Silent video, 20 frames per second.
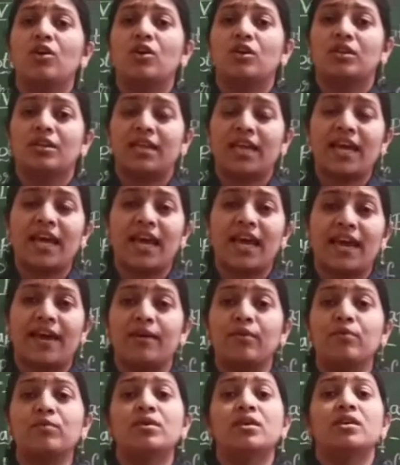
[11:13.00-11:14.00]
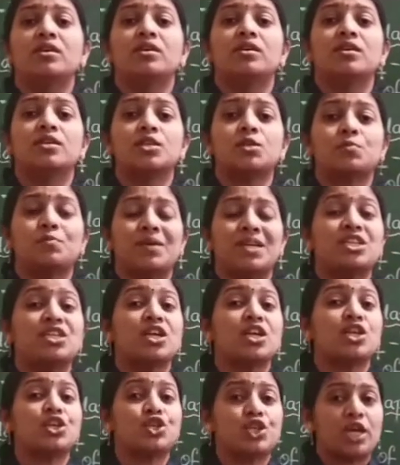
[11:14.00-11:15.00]
they have a
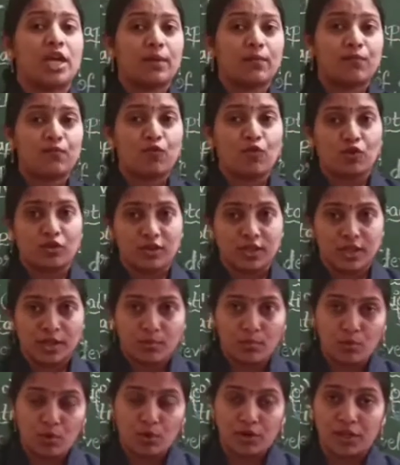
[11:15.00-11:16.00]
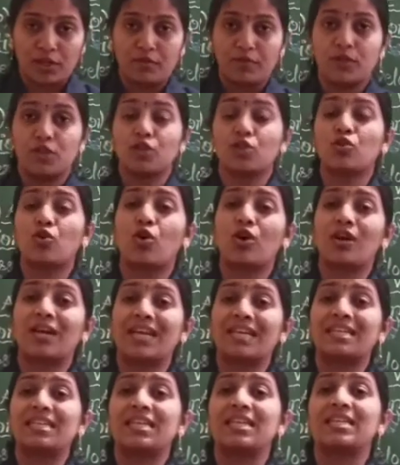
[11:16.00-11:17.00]
special shape for their body which is called
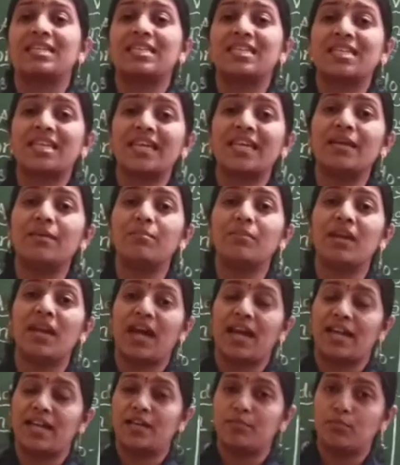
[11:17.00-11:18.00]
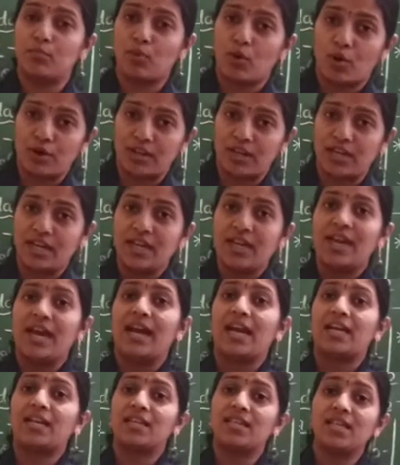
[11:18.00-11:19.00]
as streamlined body,
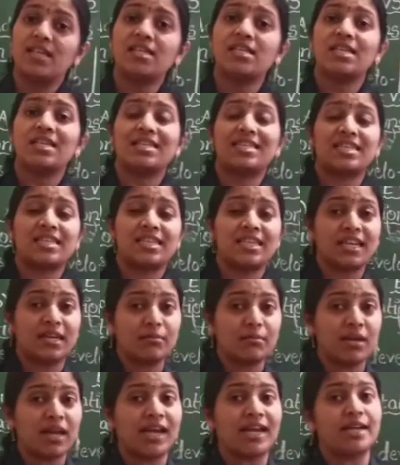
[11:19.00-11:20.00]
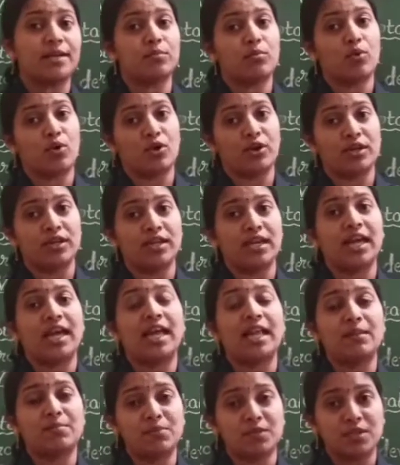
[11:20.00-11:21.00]
and this streamlined body
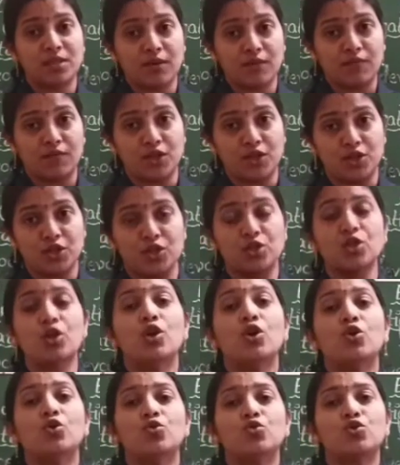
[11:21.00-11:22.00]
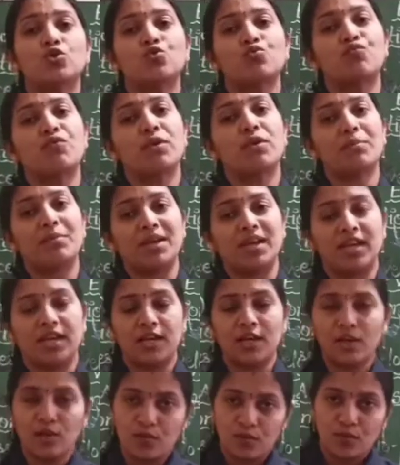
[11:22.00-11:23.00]
helps the fishes to swim
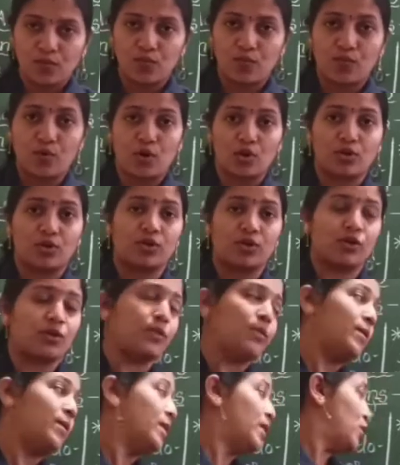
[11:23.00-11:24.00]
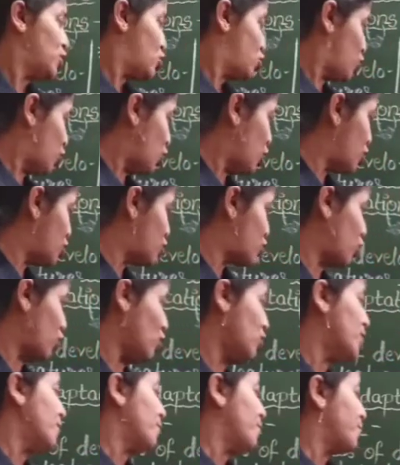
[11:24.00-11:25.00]
in water. So
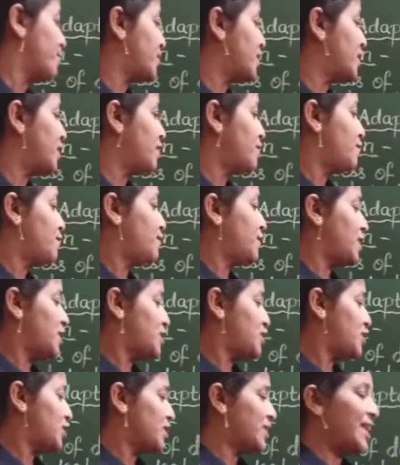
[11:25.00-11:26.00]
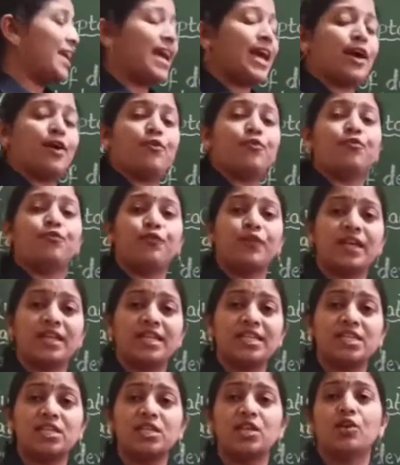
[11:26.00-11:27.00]
also the fish, they have
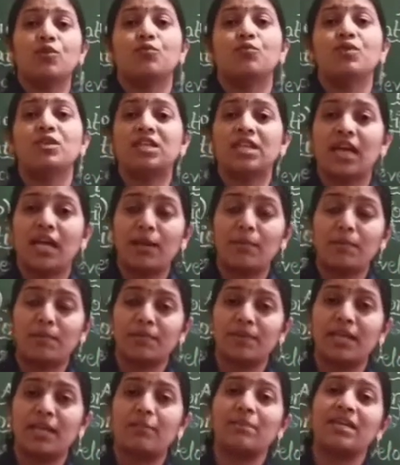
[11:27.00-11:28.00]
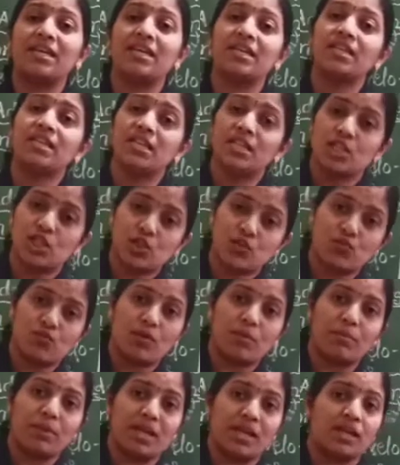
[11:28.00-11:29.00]
fins which help them in
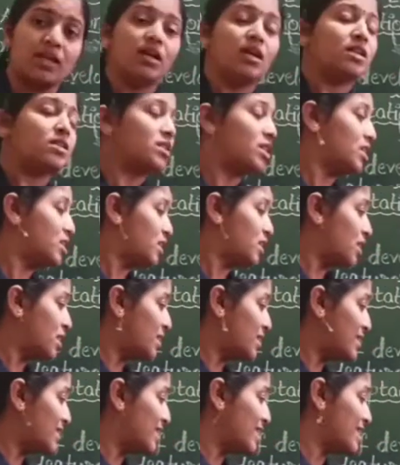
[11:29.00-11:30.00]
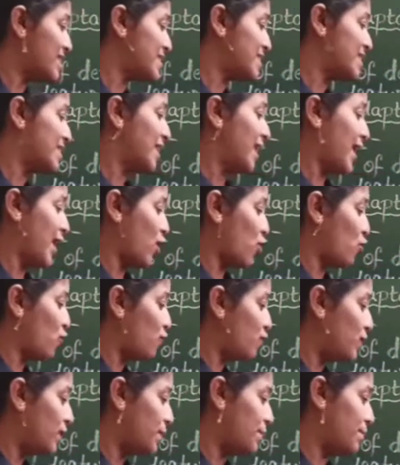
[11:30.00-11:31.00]
swimming. The turtles, they have
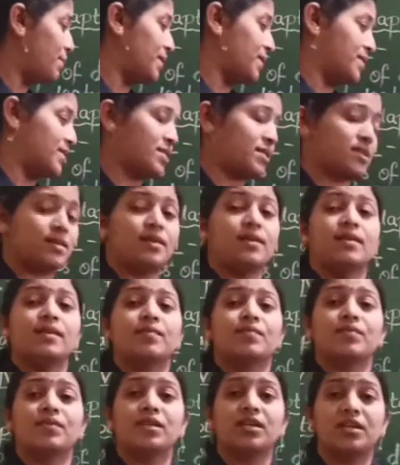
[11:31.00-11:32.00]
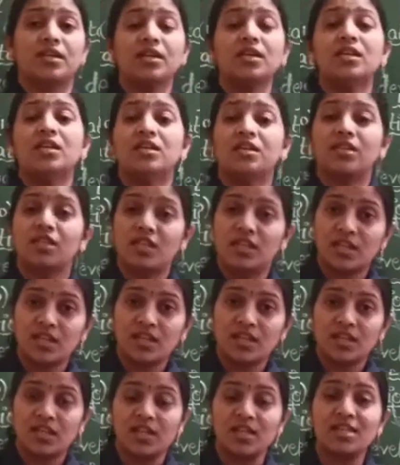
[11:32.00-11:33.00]
flippers. The
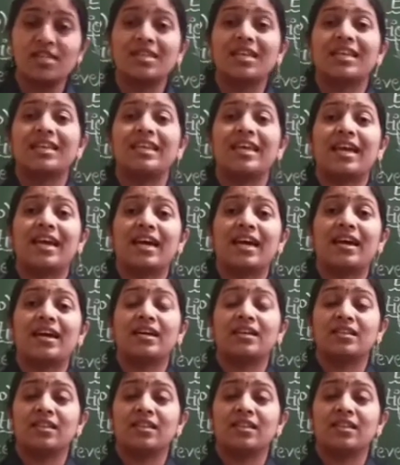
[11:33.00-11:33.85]
turtles, their